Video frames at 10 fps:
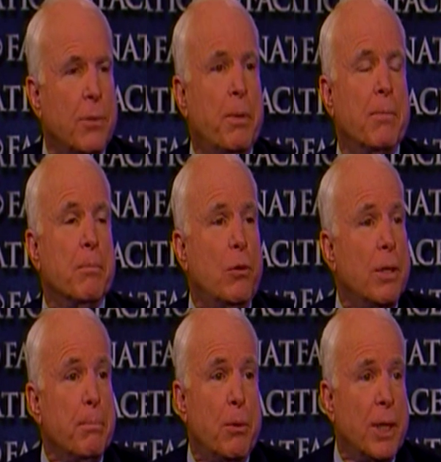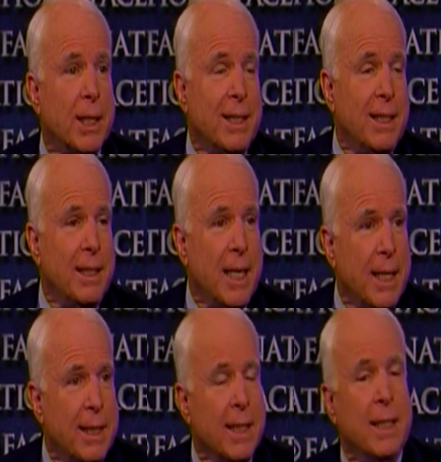but more importantly than
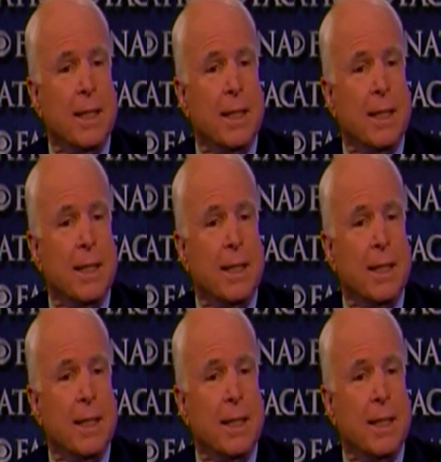that,